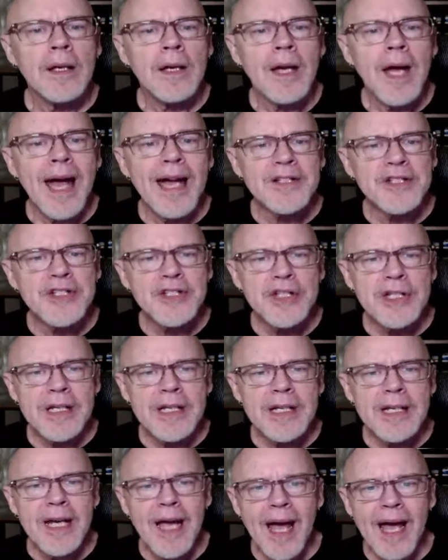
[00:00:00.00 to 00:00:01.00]
As
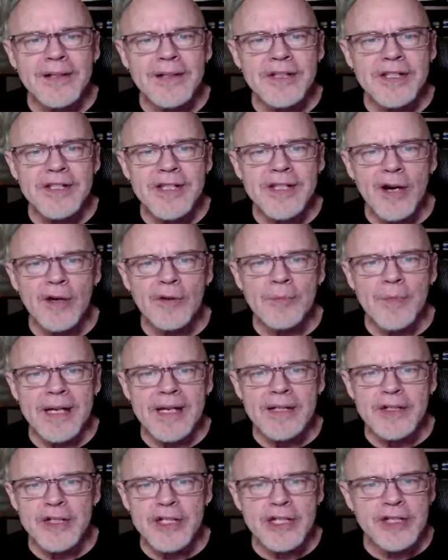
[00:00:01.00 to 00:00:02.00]
she and
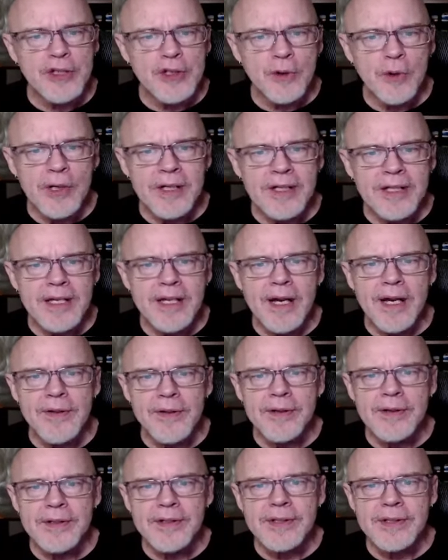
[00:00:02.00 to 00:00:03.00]
Saomeji joined the
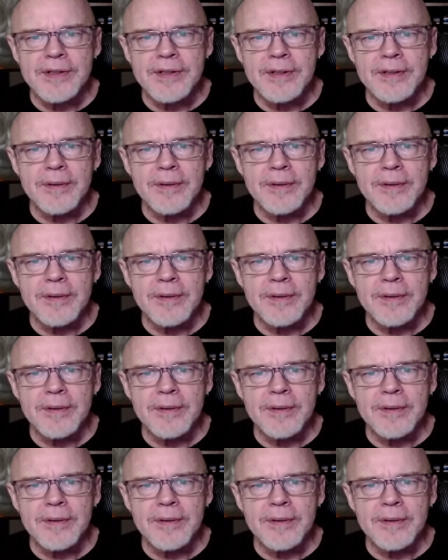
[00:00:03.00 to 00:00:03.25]
others,